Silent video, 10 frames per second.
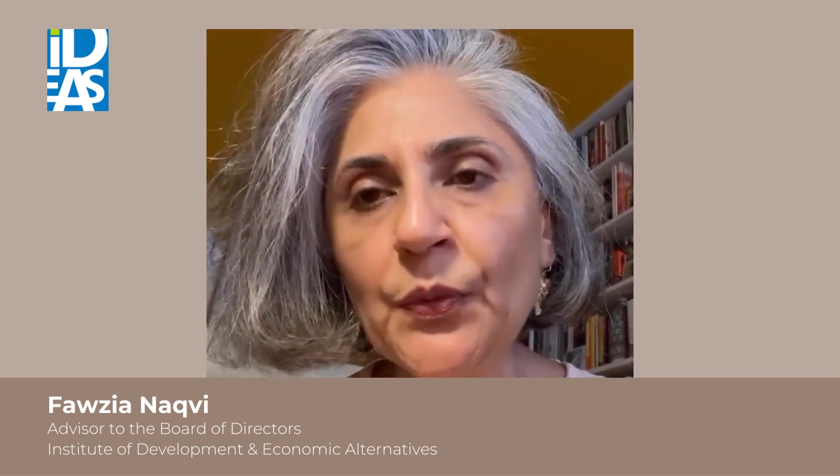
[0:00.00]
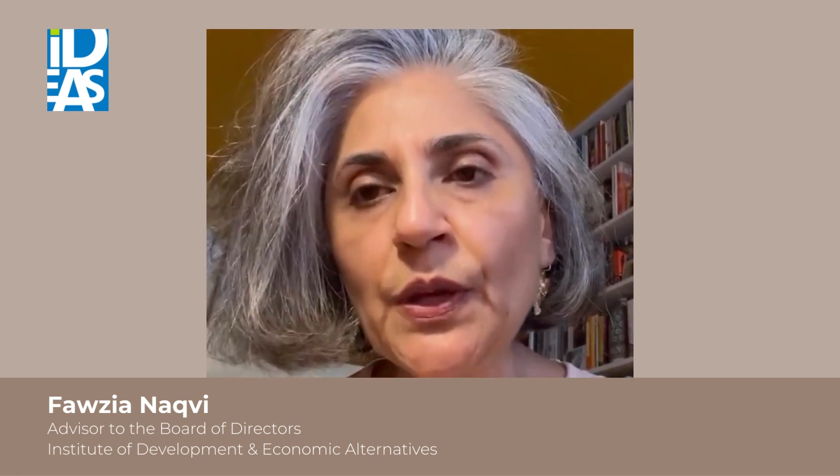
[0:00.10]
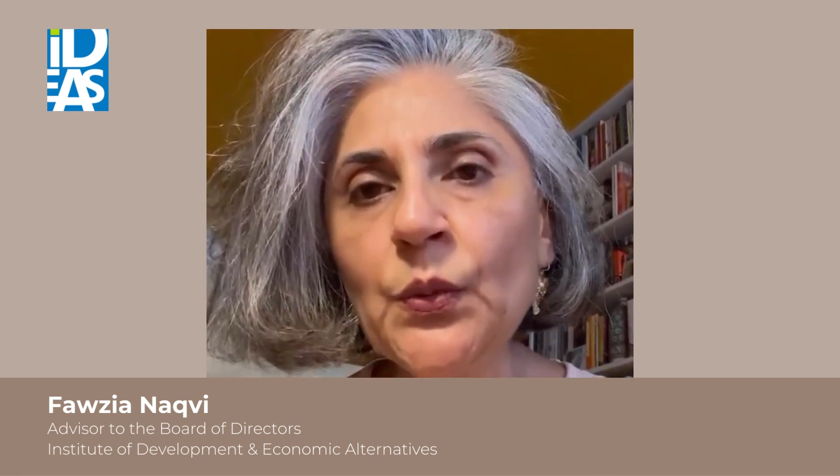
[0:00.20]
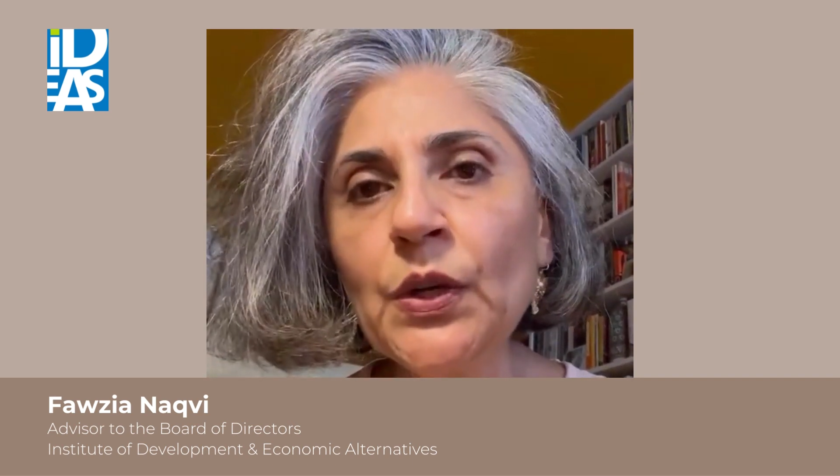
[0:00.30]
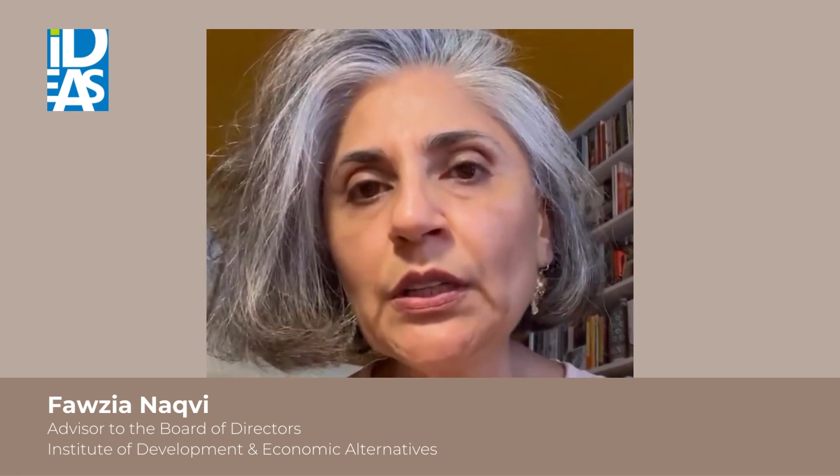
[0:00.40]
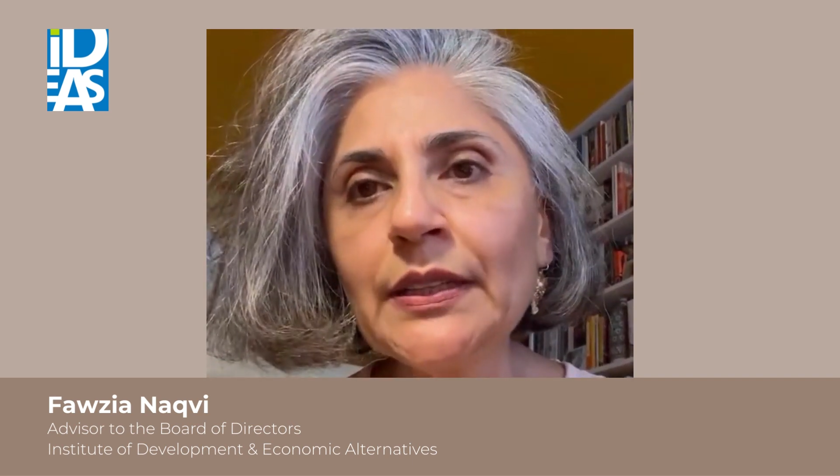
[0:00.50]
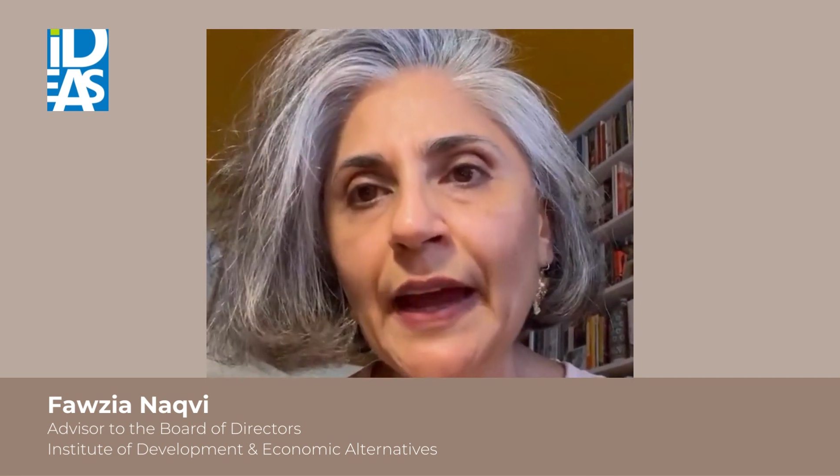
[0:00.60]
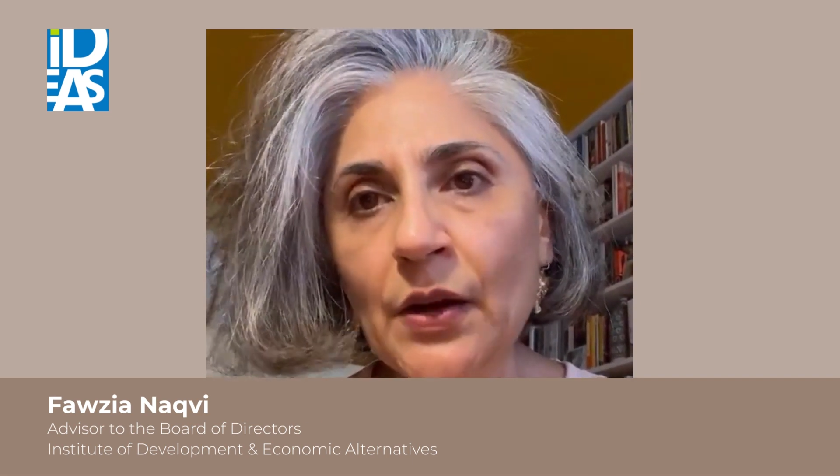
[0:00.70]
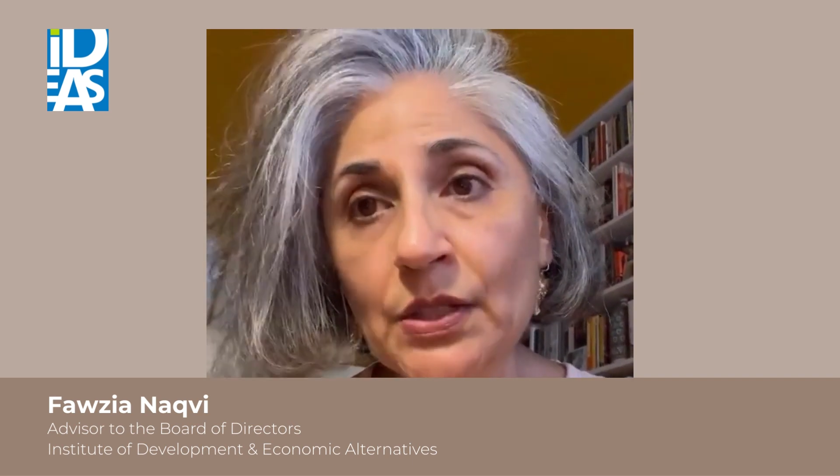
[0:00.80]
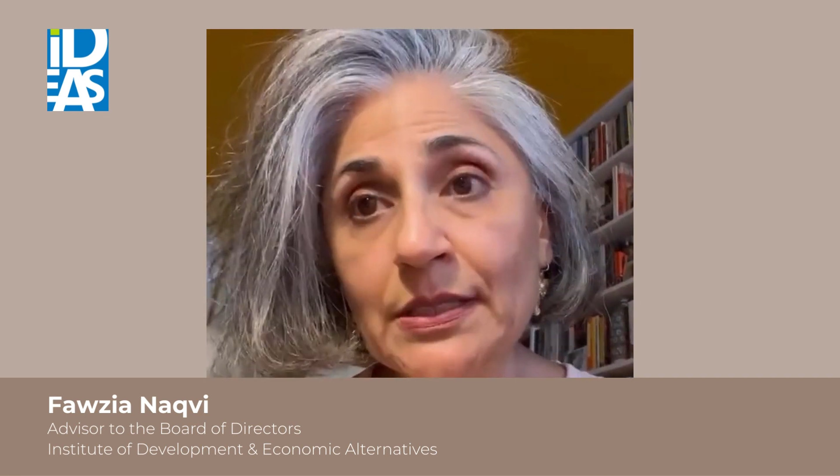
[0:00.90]
we will
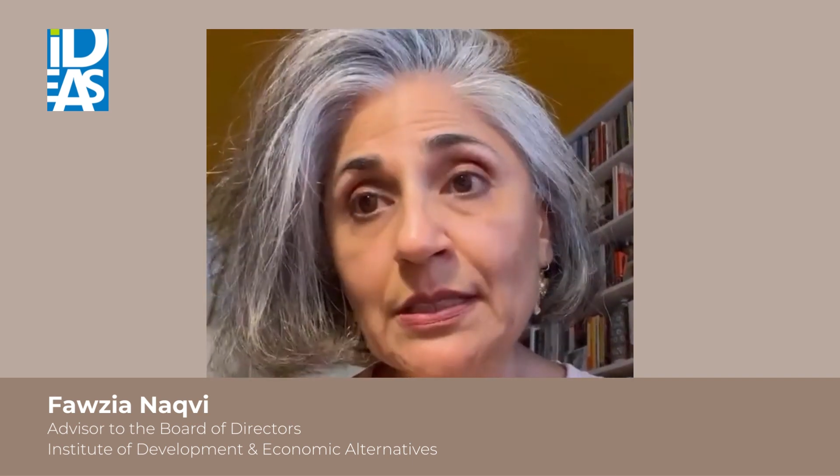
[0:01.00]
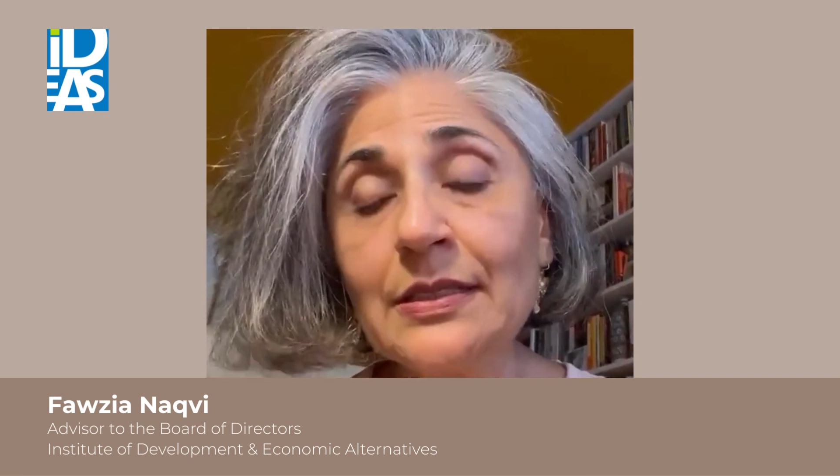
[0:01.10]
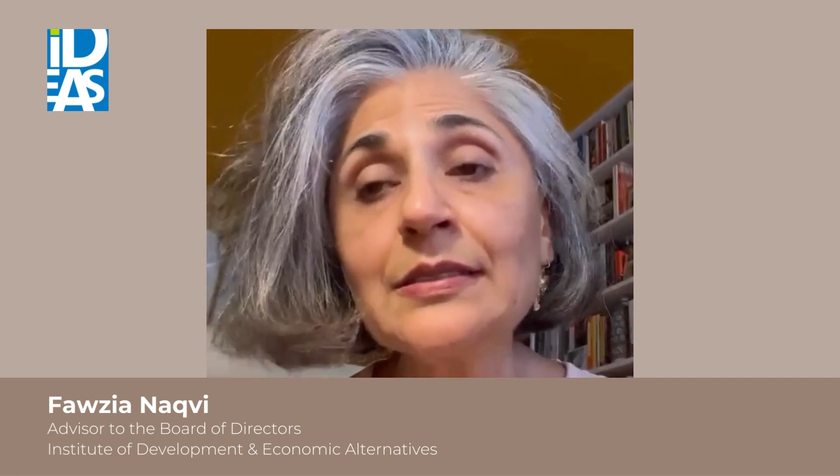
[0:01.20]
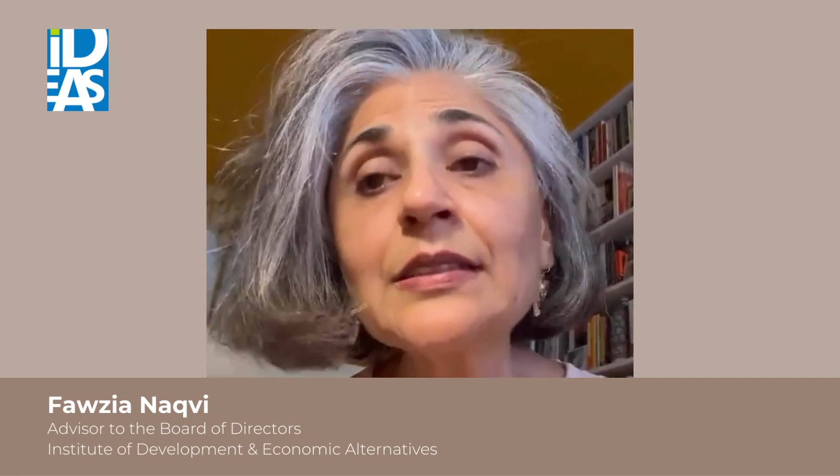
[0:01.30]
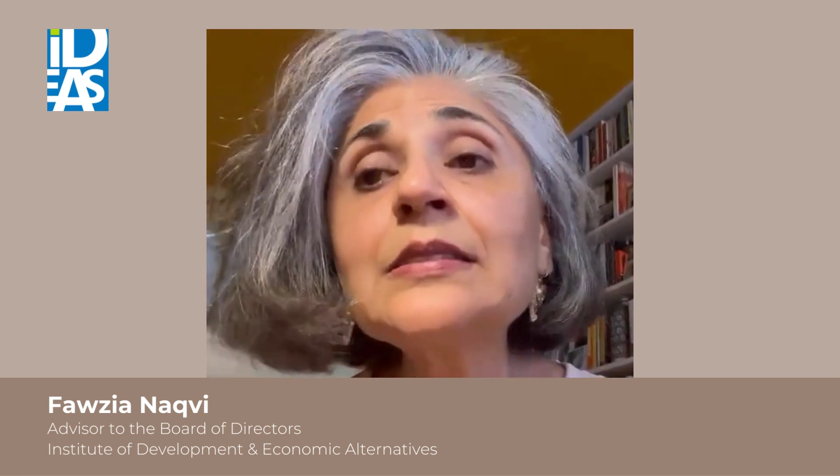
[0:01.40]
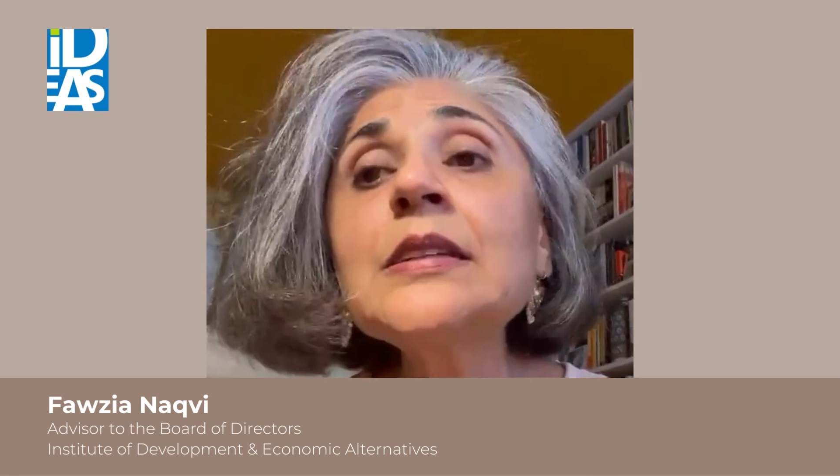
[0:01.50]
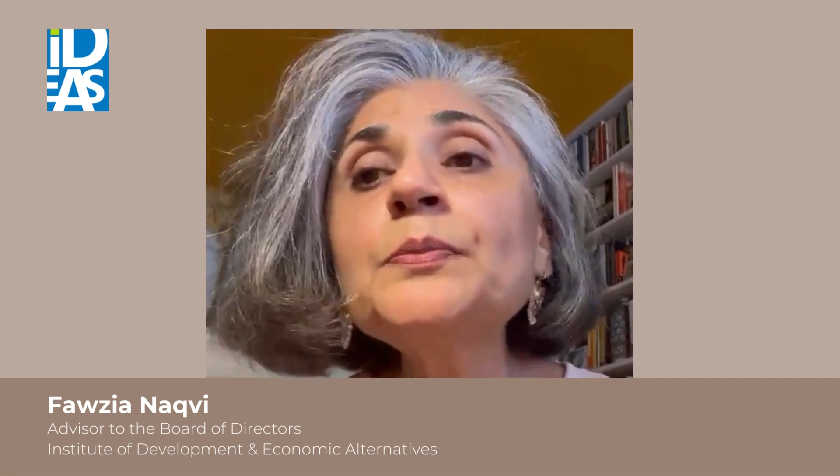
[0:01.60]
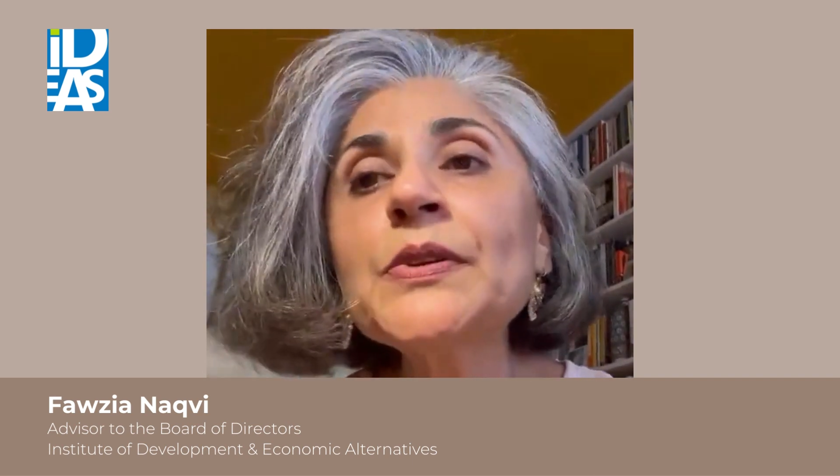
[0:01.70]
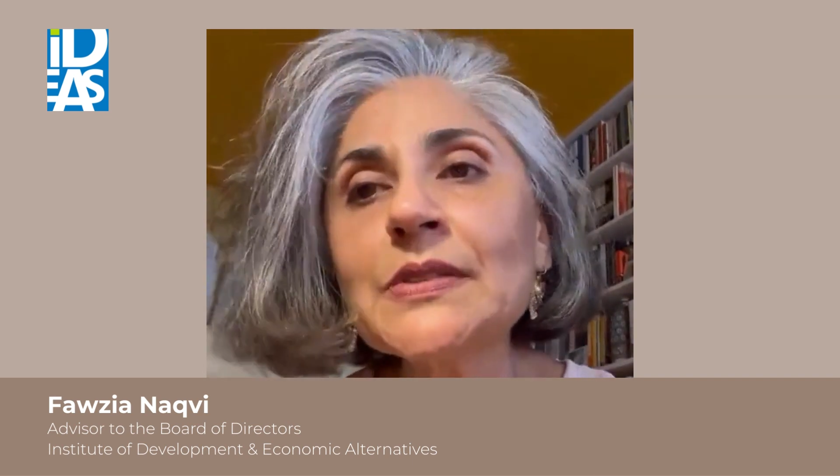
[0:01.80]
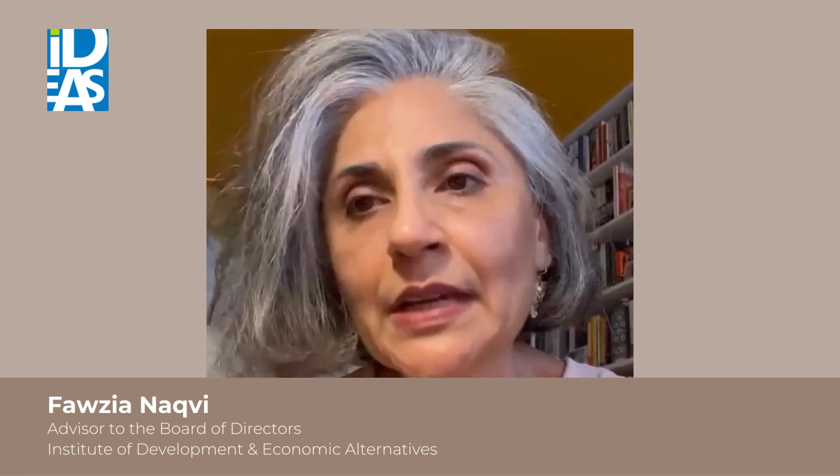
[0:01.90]
guarantee
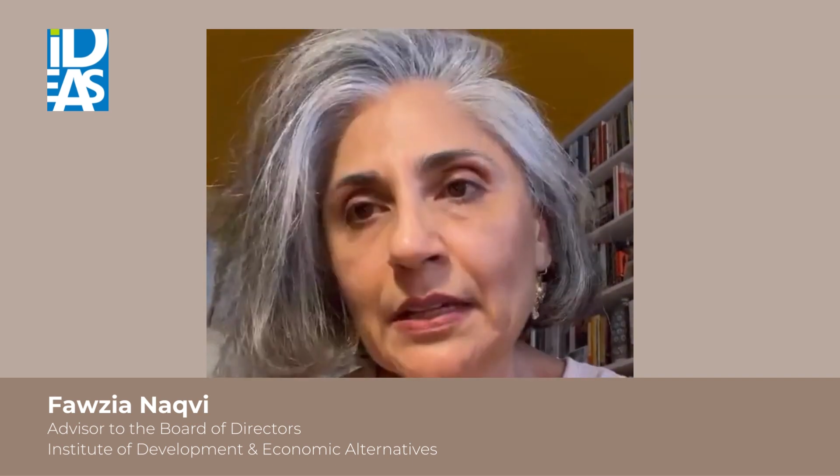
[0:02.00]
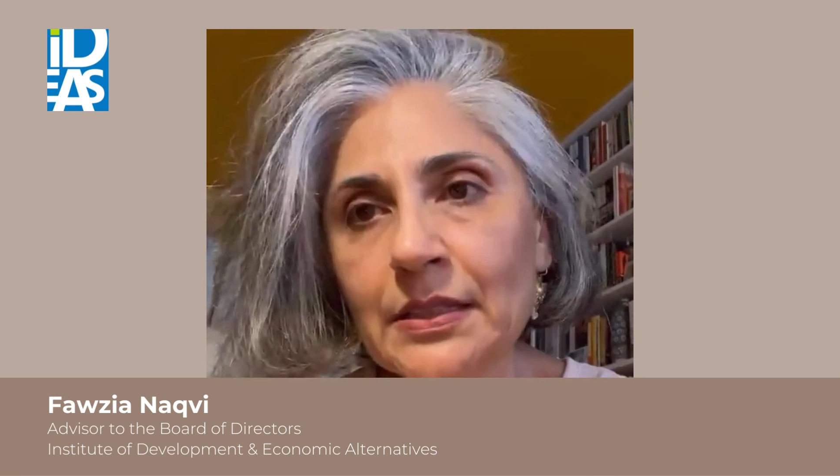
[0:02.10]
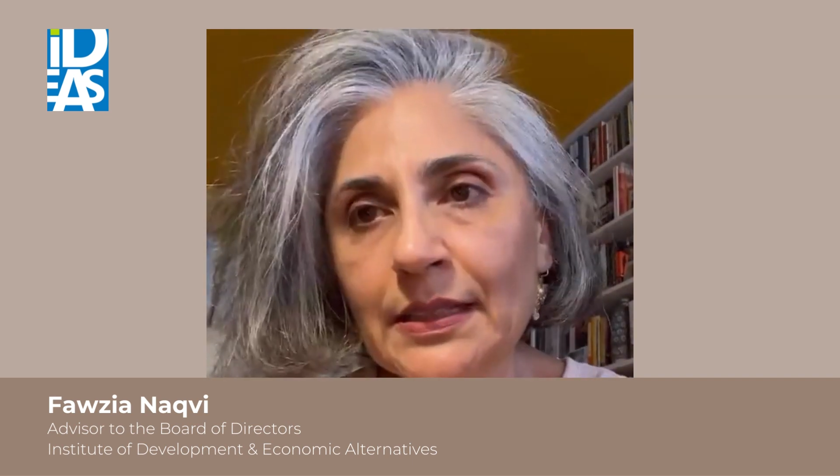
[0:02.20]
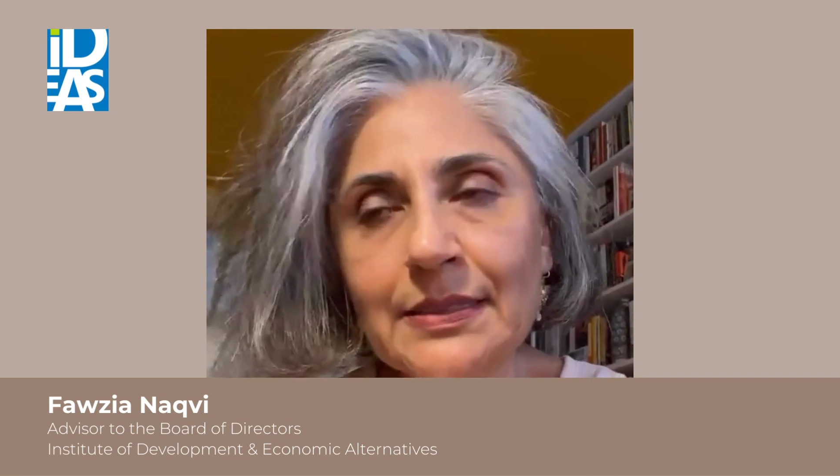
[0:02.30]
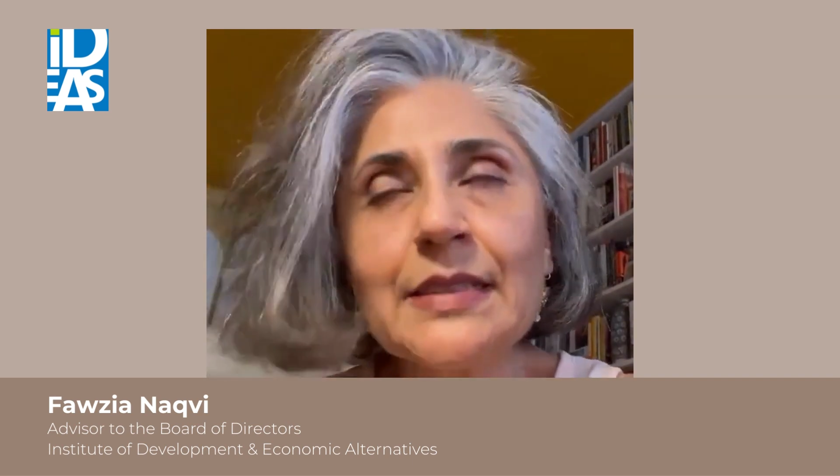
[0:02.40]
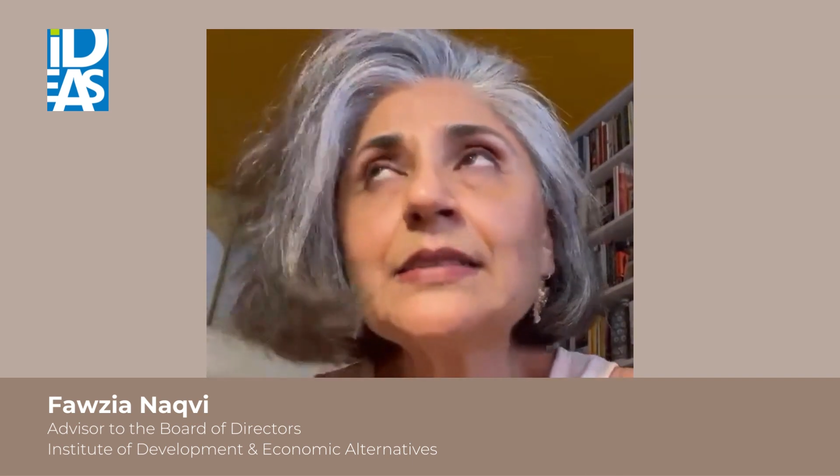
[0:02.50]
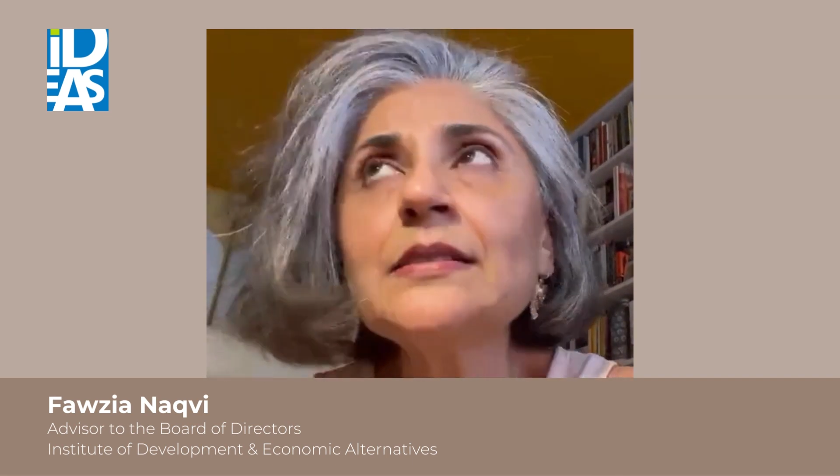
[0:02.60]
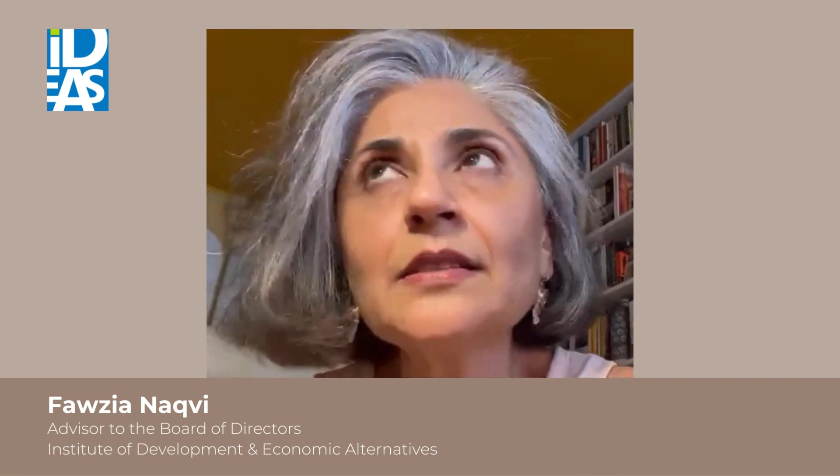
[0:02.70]
60%, let's say,